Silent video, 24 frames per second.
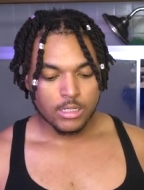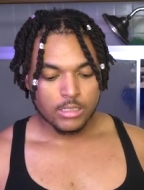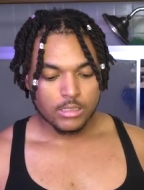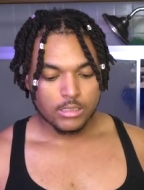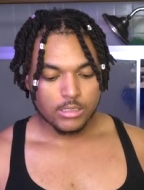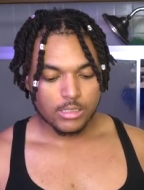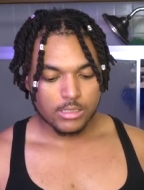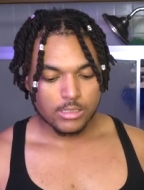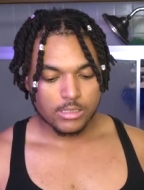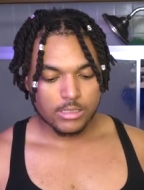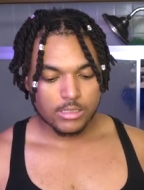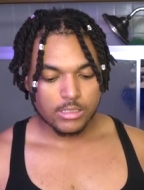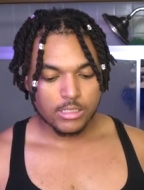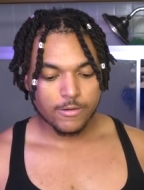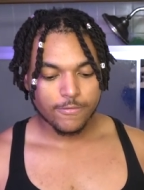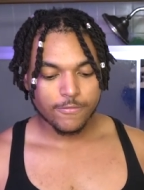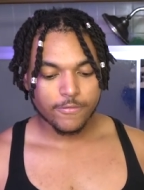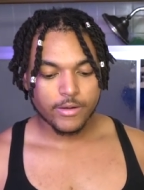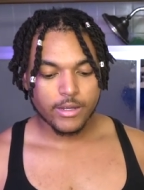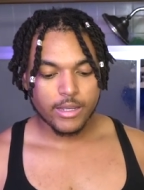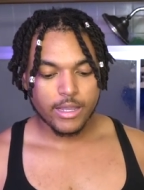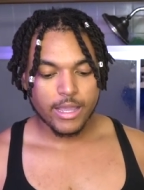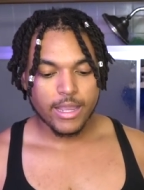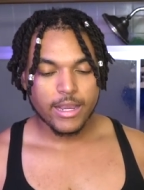just
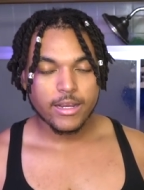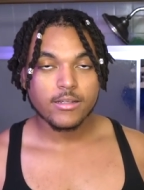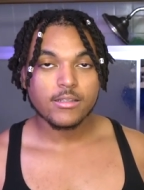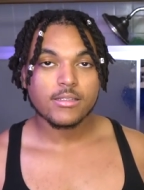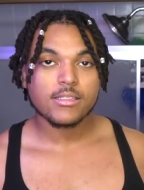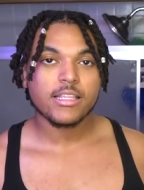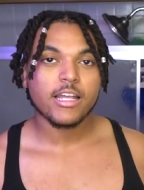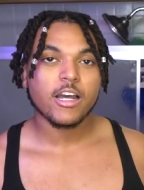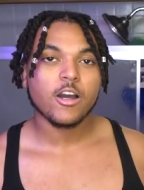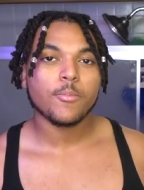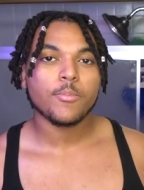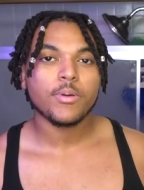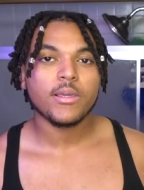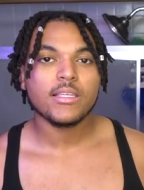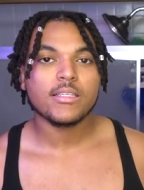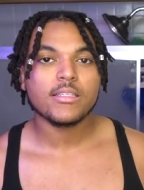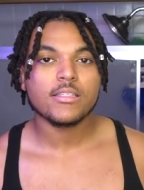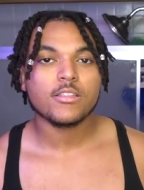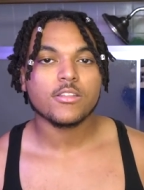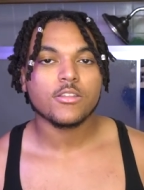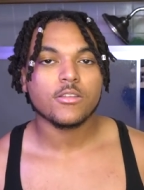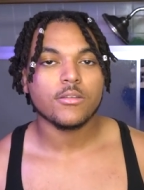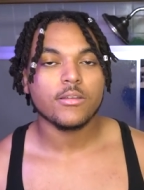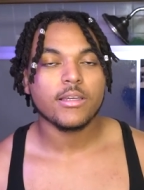different hairstyle
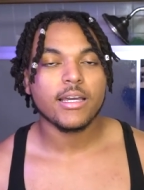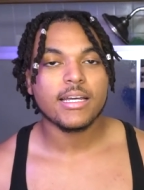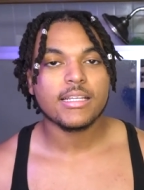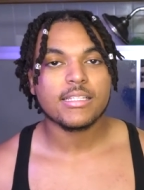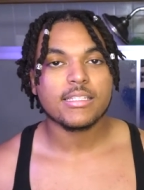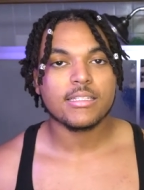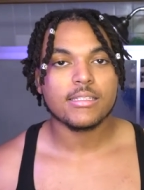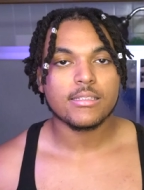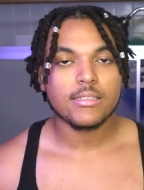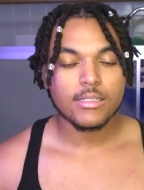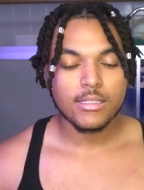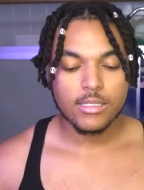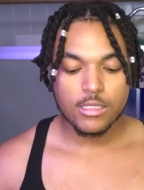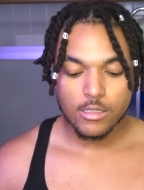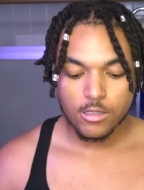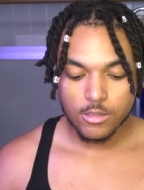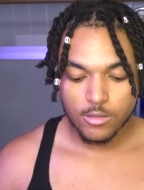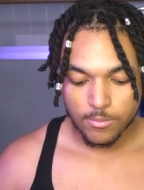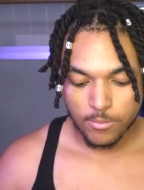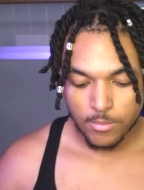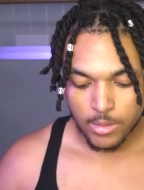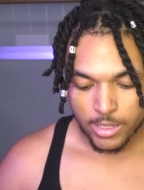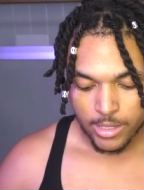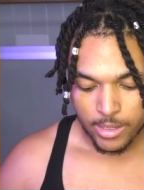pieces so you guys can see
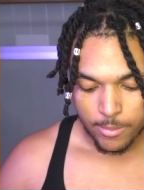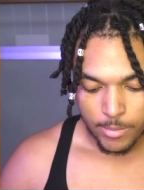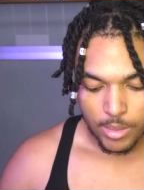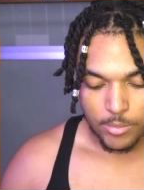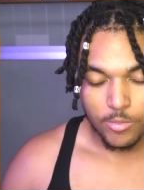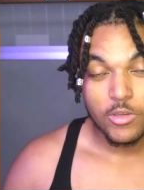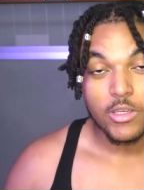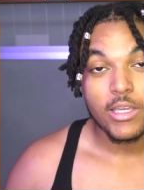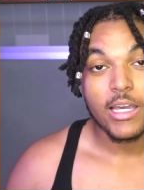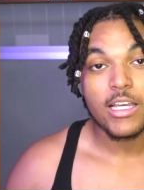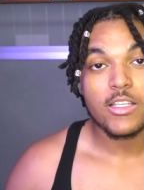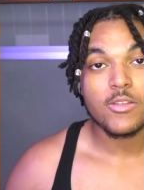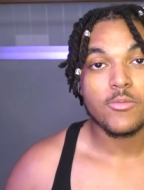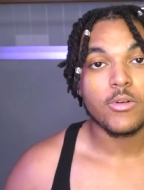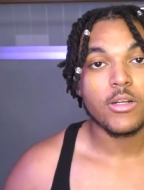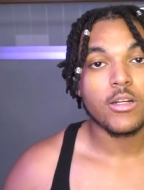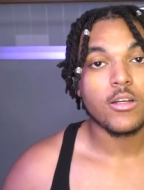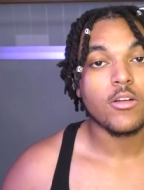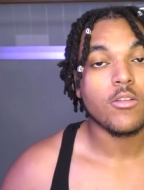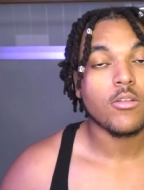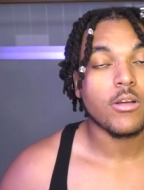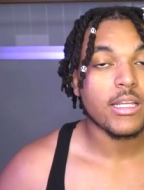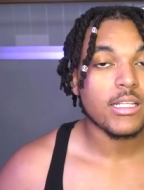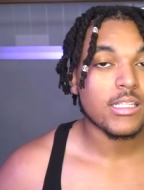them. Maybe you guys want to
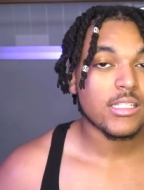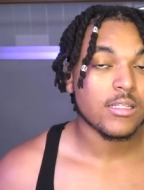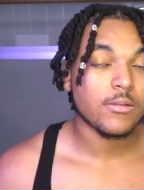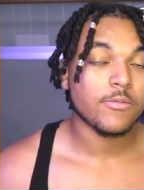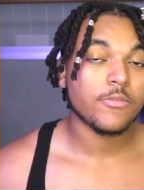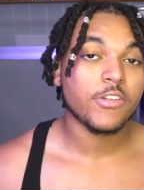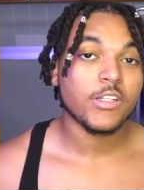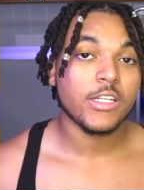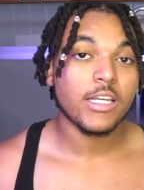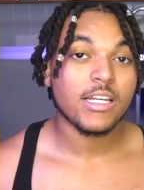go get some for